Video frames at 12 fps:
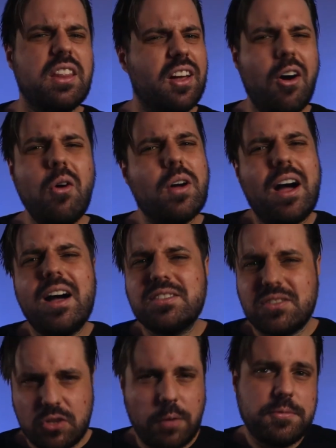The whole
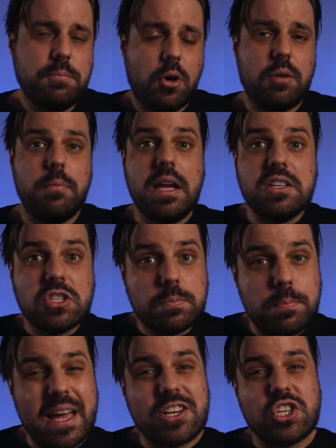cast, top to bottom,
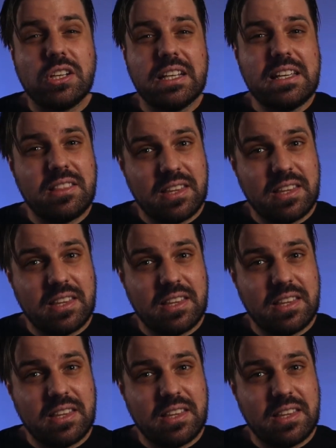especially